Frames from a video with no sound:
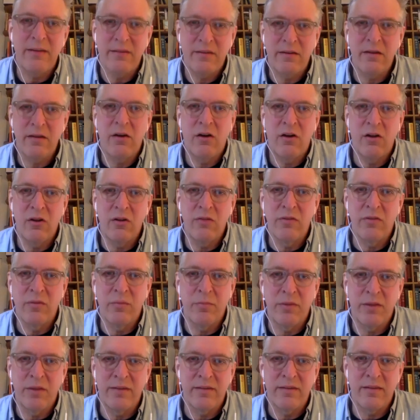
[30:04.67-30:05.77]
all over the
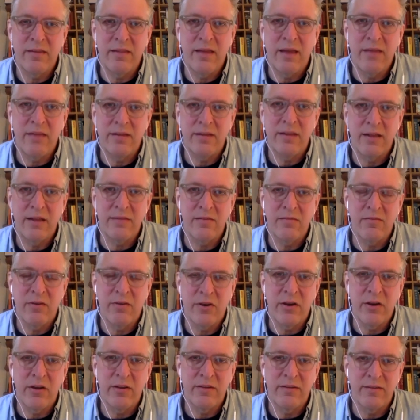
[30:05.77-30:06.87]
place, and I think that's a
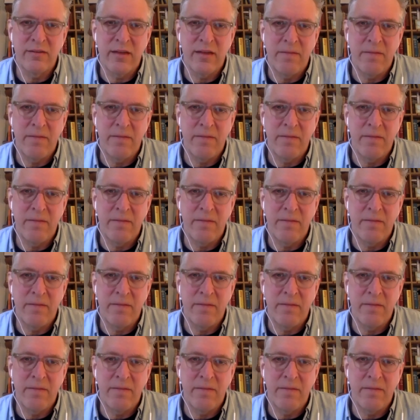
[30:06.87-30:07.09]
very good sign.